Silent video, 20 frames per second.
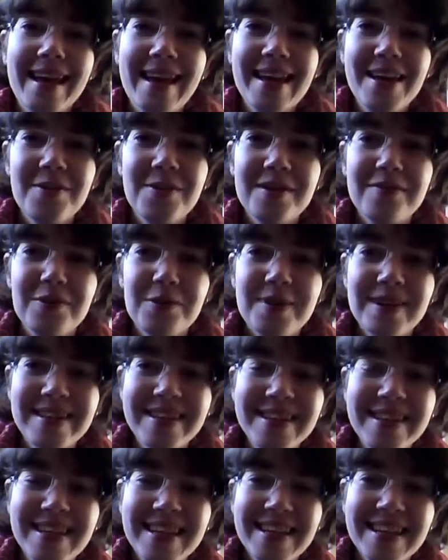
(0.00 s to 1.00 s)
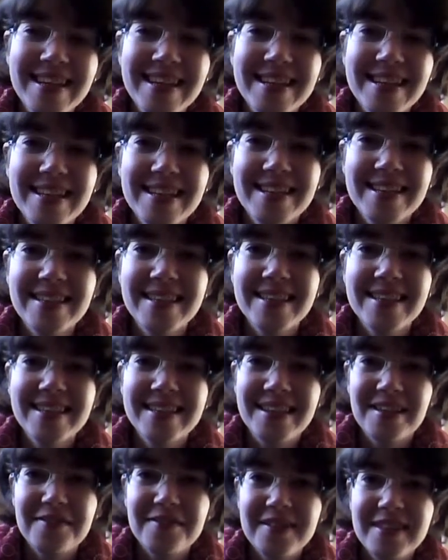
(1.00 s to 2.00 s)
Hello everyone, this is
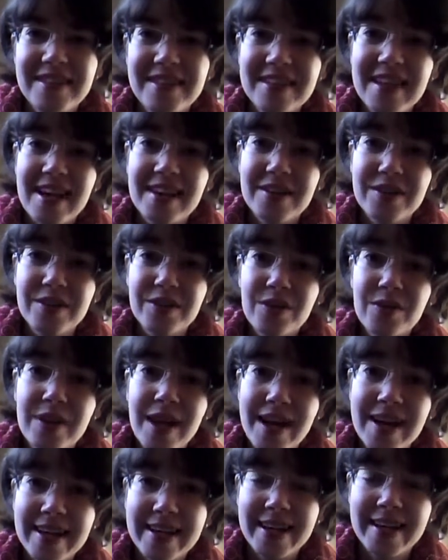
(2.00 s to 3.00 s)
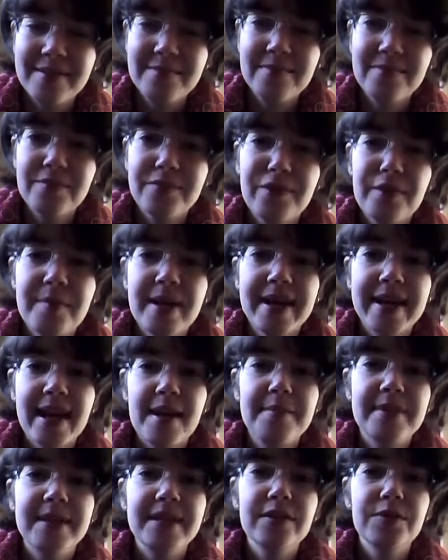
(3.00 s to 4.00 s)
Steffi/Nola again from my
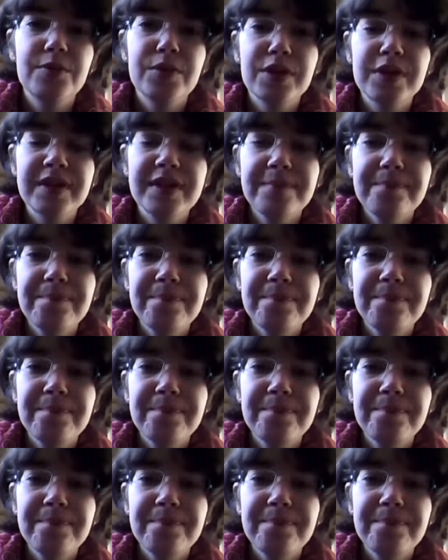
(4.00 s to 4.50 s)
cabin in the woods.